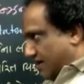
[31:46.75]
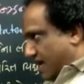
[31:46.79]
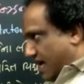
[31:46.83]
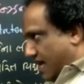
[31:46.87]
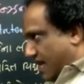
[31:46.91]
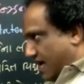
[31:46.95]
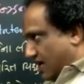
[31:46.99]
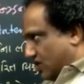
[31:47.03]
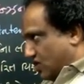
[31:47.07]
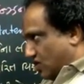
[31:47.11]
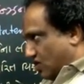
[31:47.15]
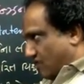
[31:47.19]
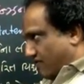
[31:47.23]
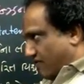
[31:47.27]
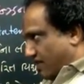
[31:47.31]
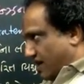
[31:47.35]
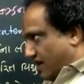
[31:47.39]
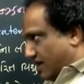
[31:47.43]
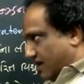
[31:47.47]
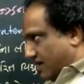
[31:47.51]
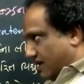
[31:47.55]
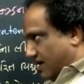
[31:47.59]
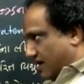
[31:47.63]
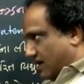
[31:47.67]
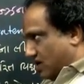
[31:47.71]
direction of
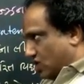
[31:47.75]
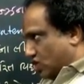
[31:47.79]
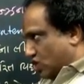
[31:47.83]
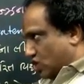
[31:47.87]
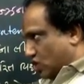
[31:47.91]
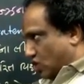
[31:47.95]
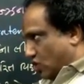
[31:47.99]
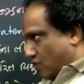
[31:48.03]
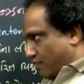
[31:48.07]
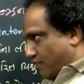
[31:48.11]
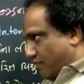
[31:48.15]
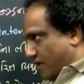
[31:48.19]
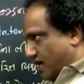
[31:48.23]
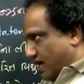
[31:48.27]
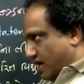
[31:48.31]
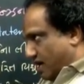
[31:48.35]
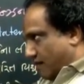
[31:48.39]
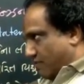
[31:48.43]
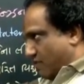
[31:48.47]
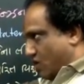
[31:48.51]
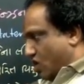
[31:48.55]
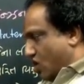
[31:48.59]
electric current should be come